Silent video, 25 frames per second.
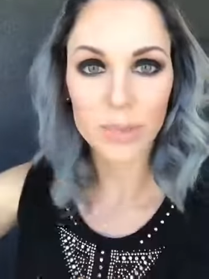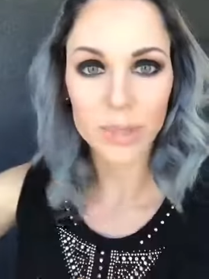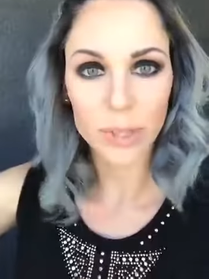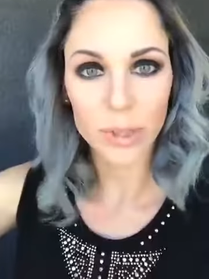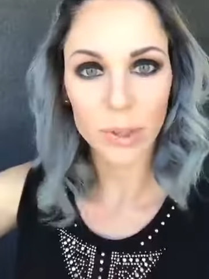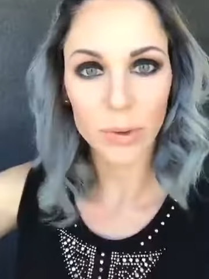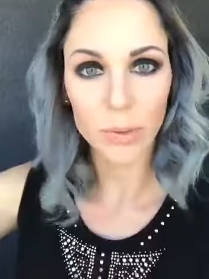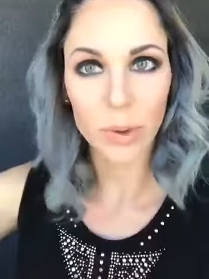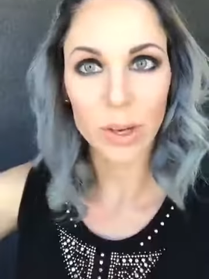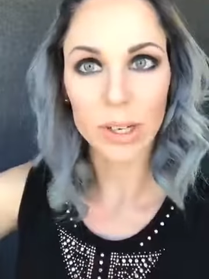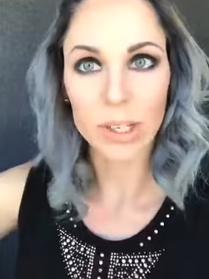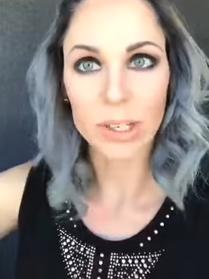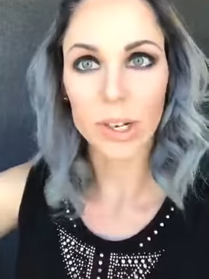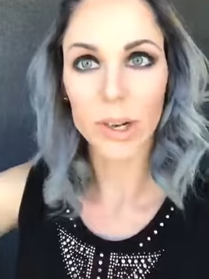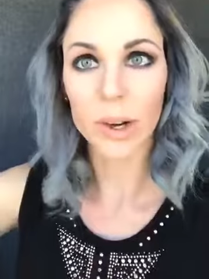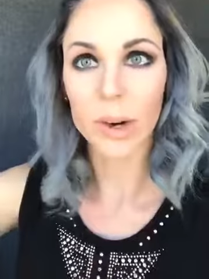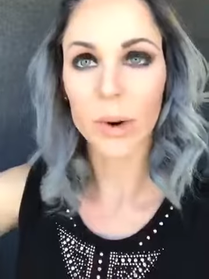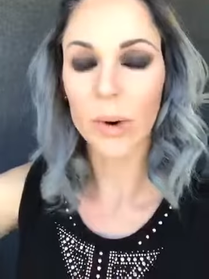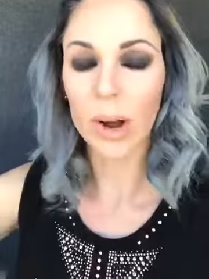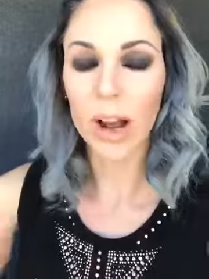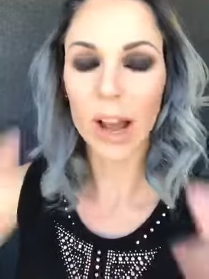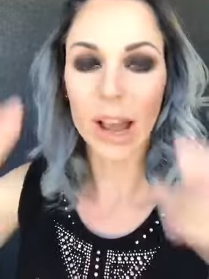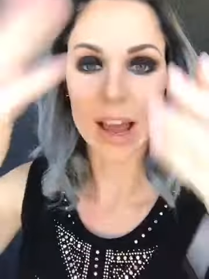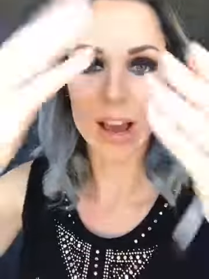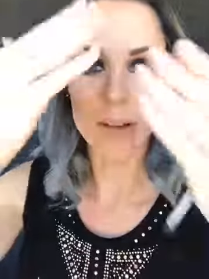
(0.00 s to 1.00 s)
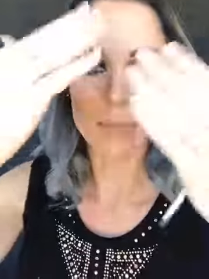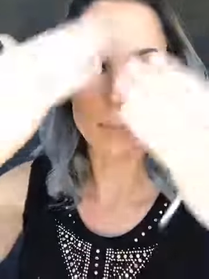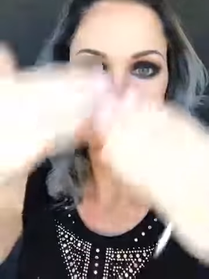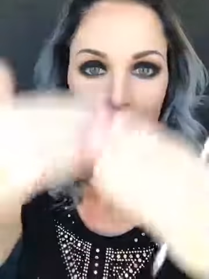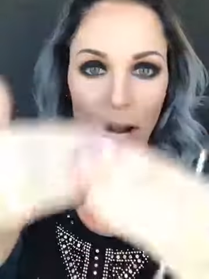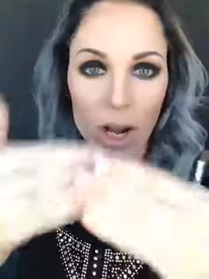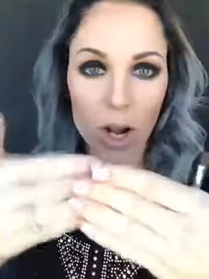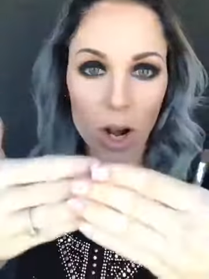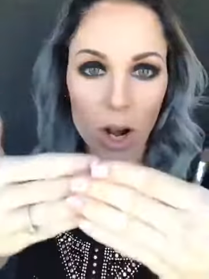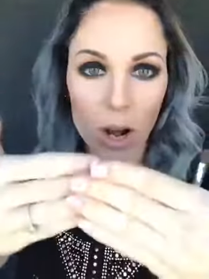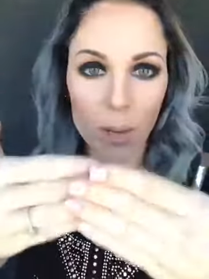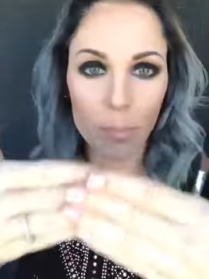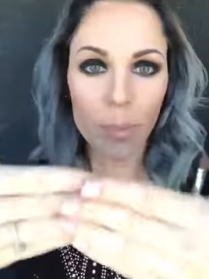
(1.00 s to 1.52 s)
to the window. I have my
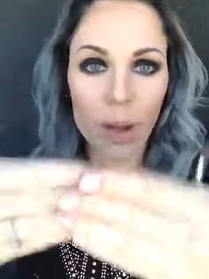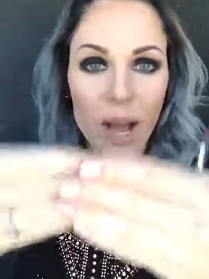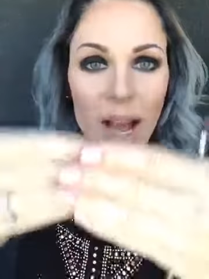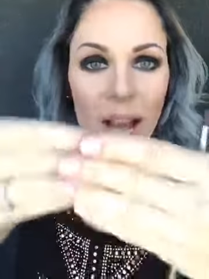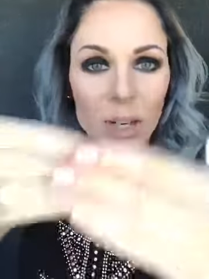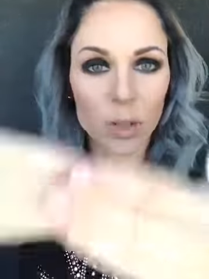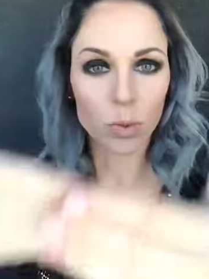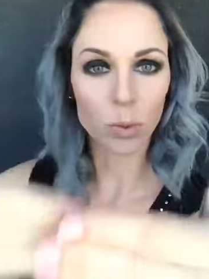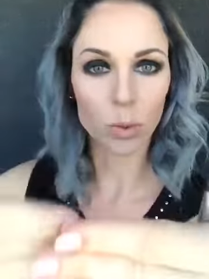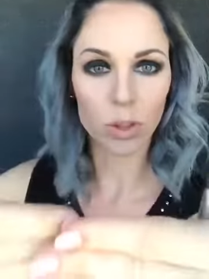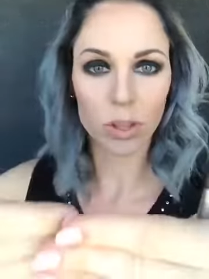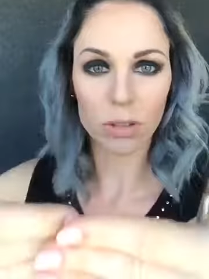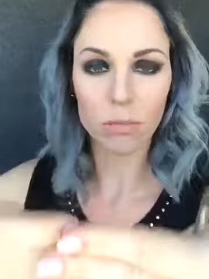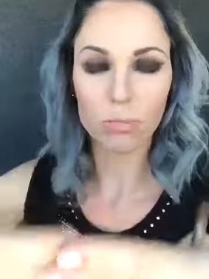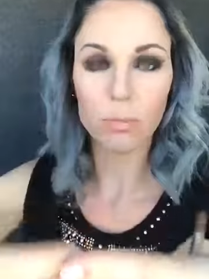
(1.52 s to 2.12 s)
compact with the